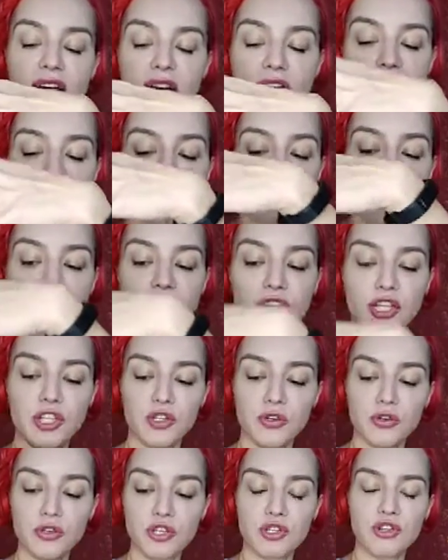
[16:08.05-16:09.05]
have like
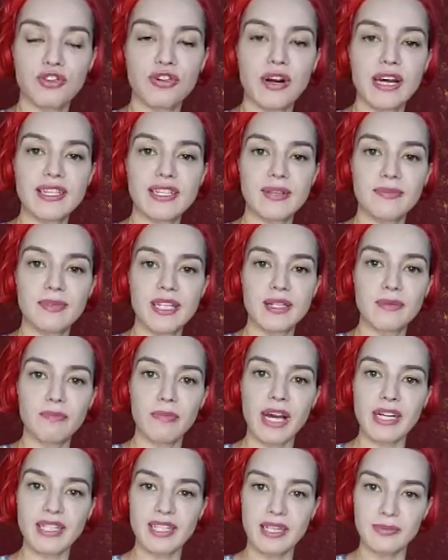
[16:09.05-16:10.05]
huge triceps and
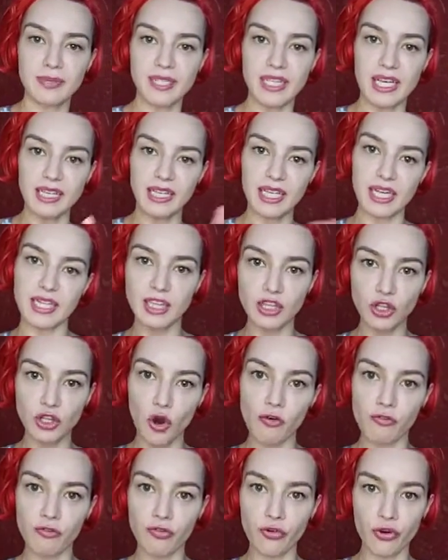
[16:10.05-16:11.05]
biceps and then
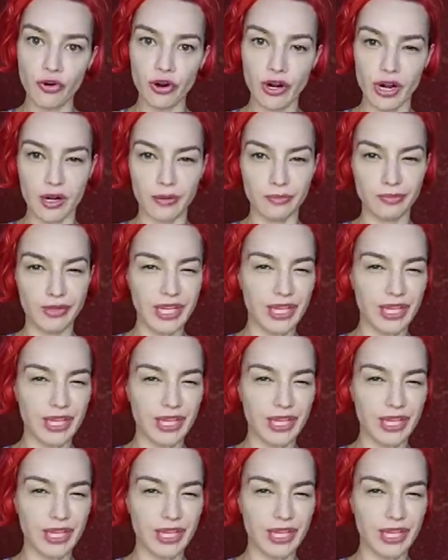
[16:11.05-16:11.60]
no forearm.